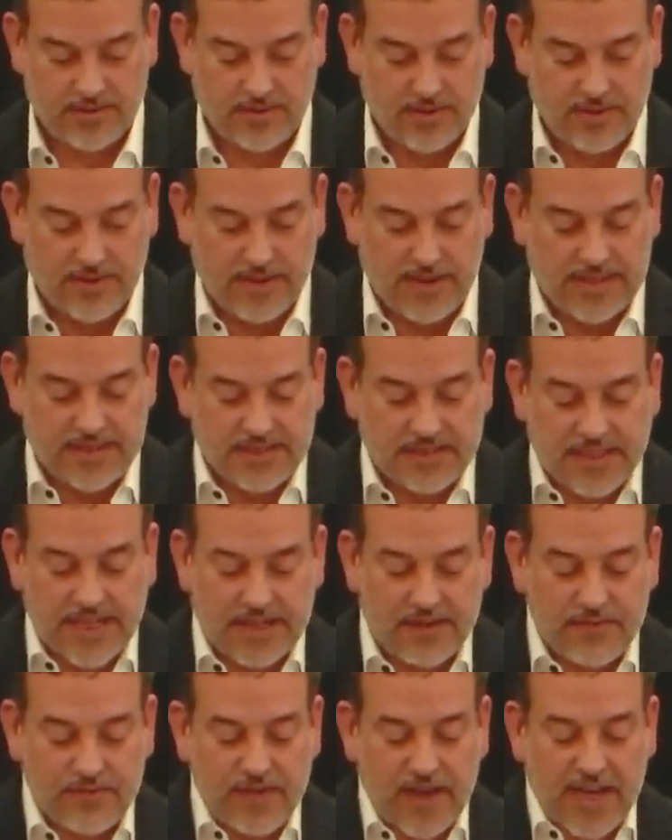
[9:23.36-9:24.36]
Instead
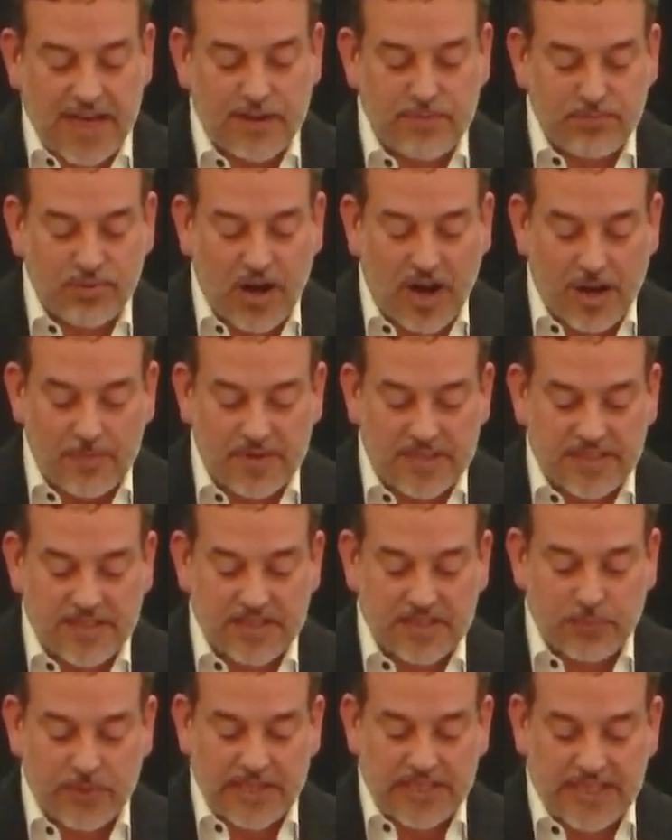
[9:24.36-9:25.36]
of vague
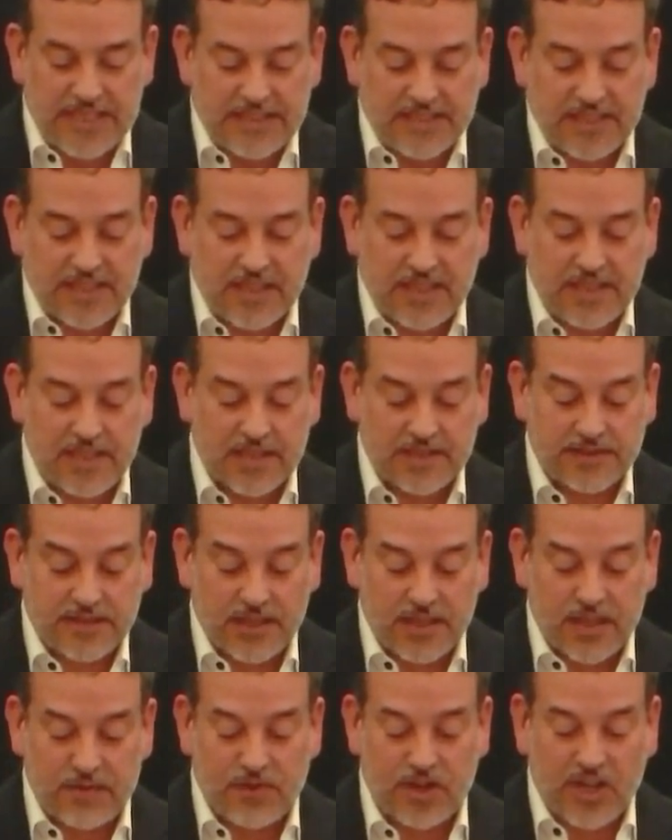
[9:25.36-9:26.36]
promises, we need to
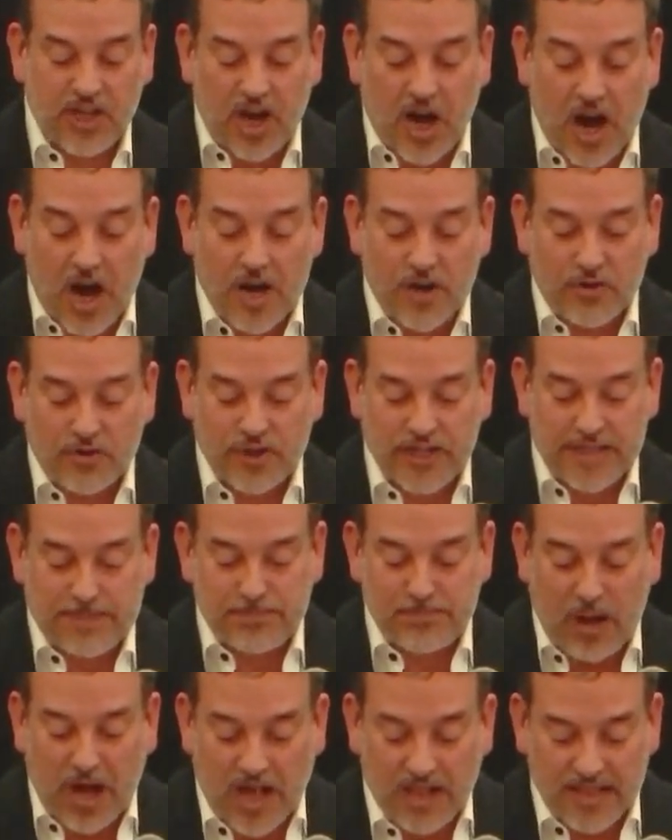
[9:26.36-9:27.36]
deliver concrete
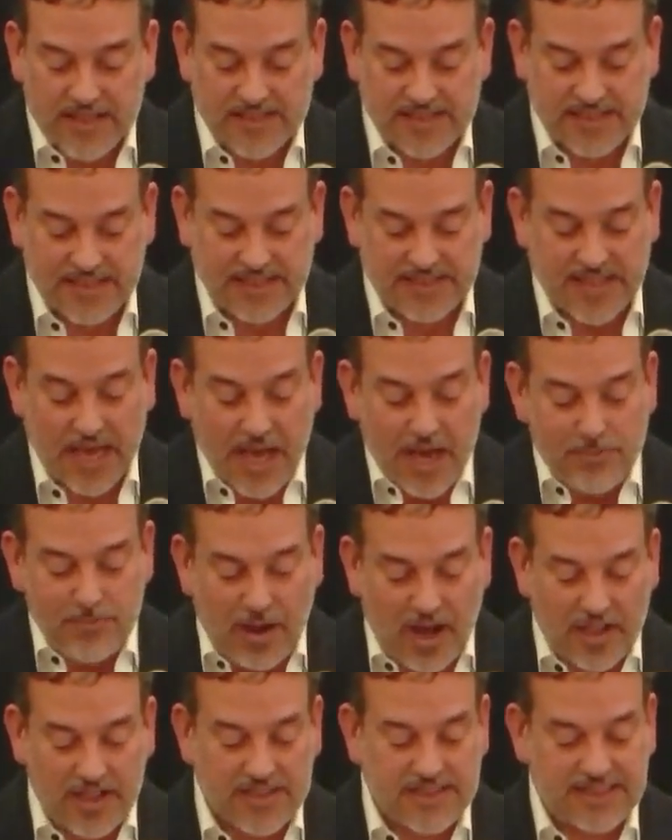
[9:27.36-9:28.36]
policies,
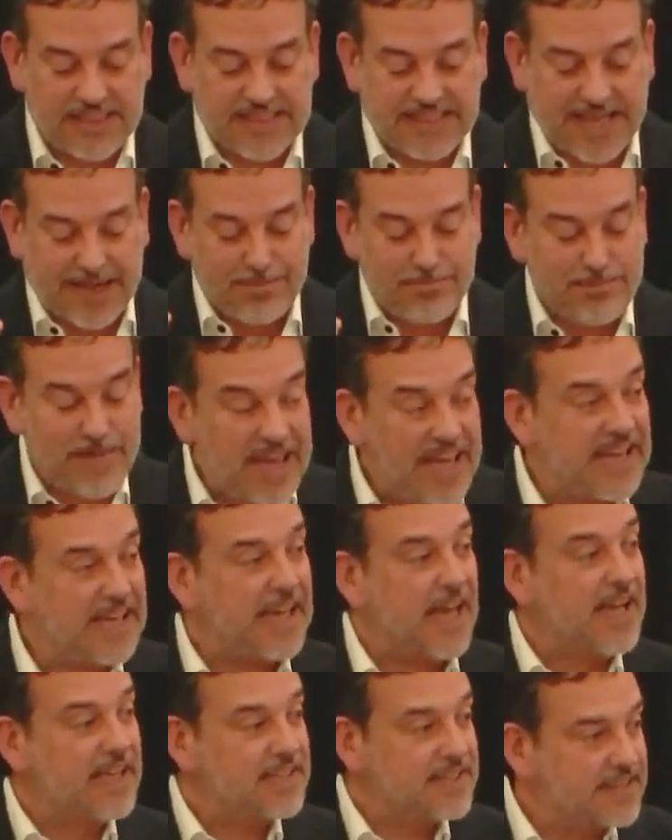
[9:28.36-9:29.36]
policies that make
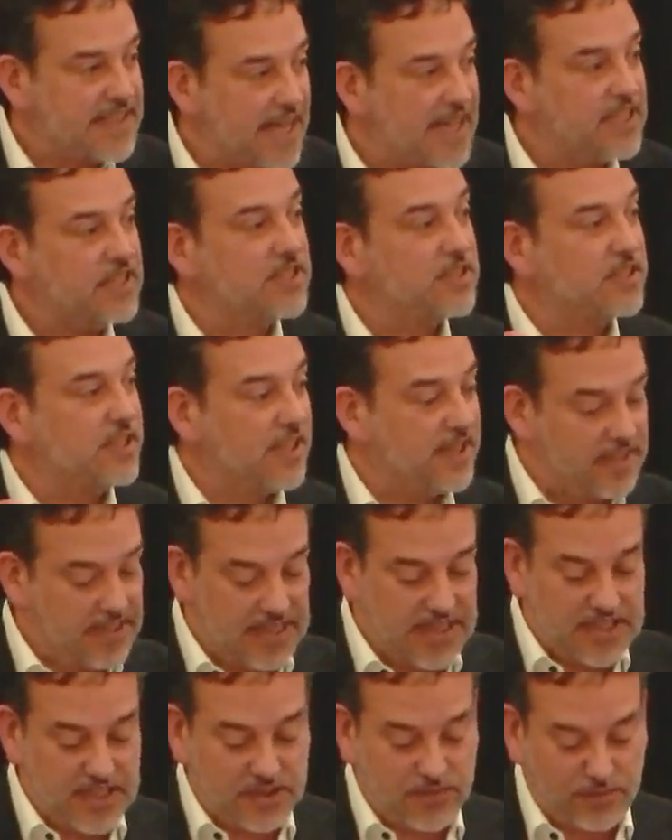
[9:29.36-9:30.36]
sense to
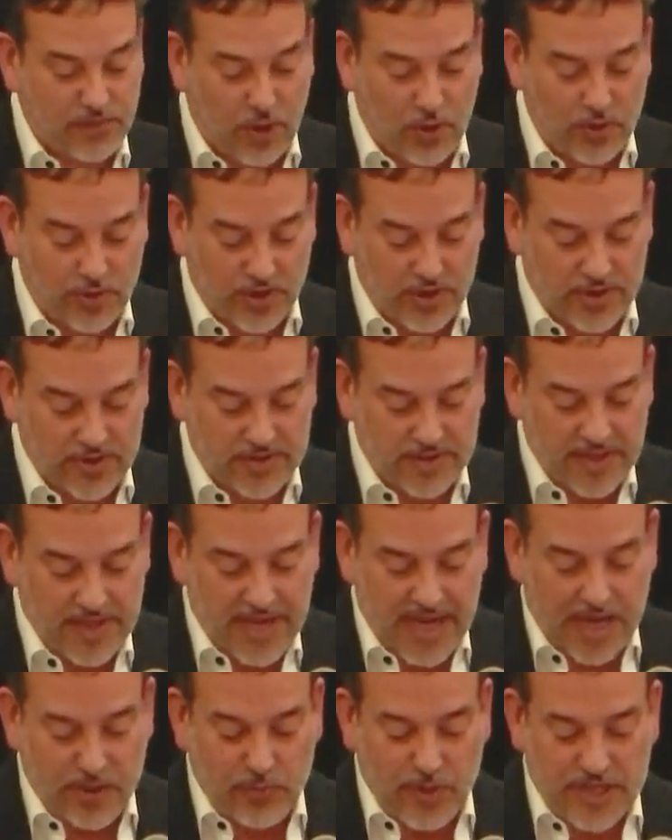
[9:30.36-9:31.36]
these voters
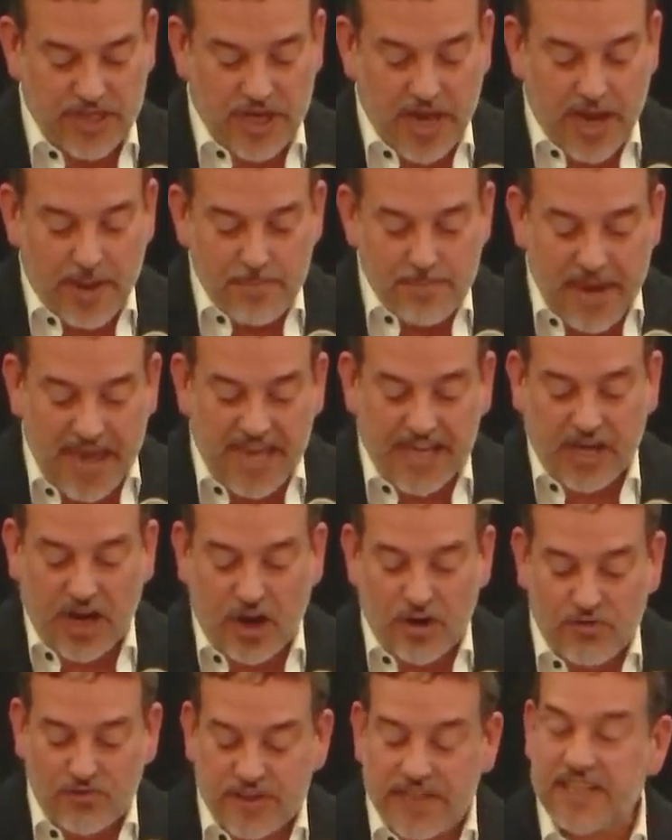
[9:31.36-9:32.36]
and which make a
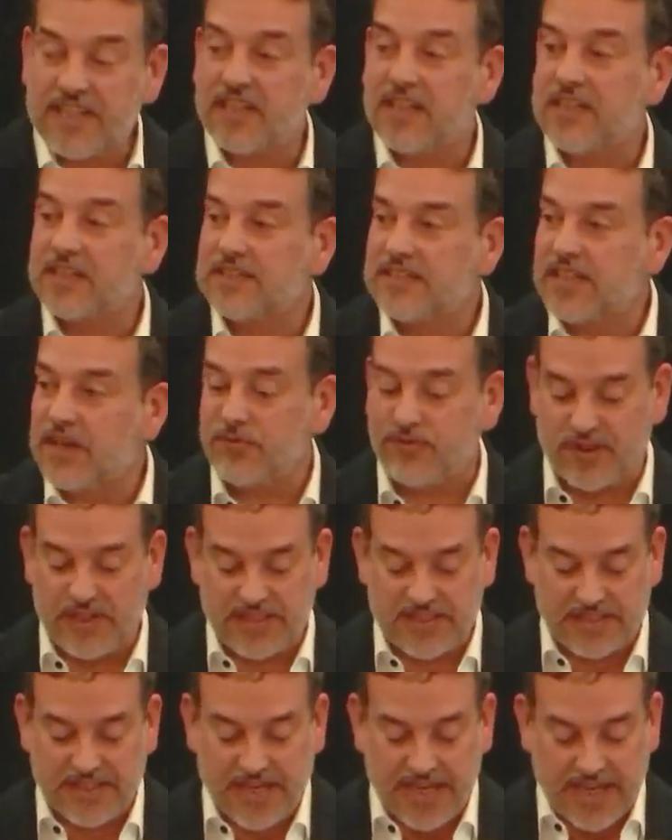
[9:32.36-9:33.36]
real
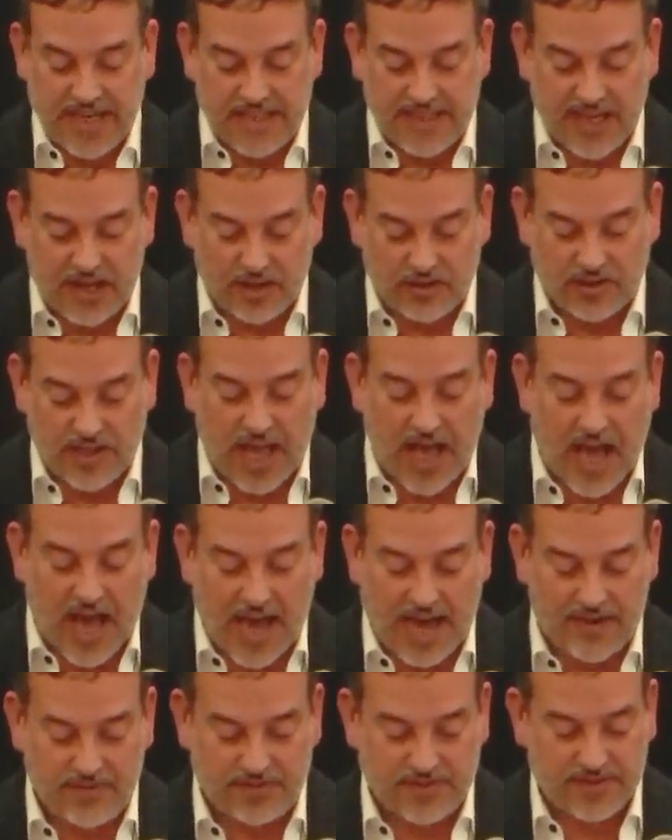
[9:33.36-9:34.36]
difference in their
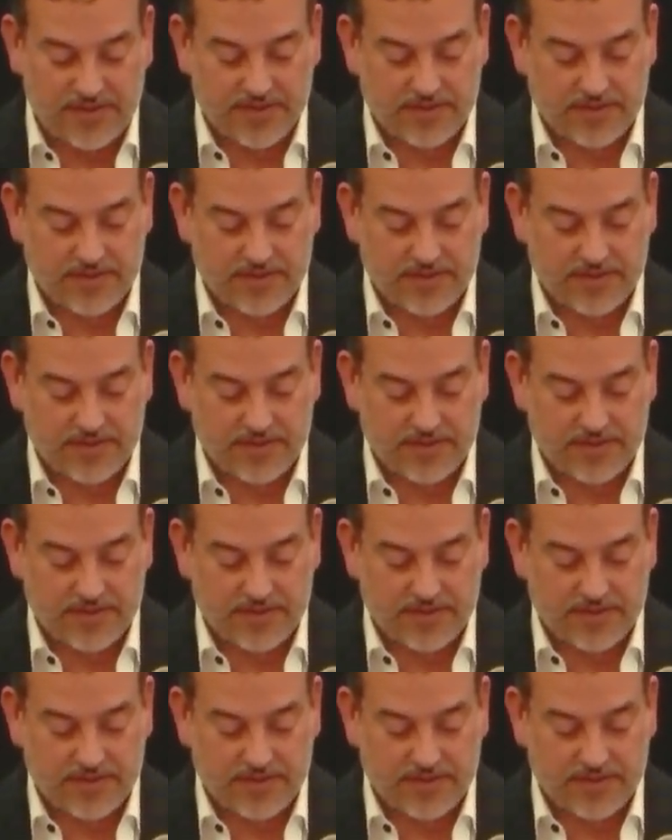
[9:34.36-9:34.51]
lives.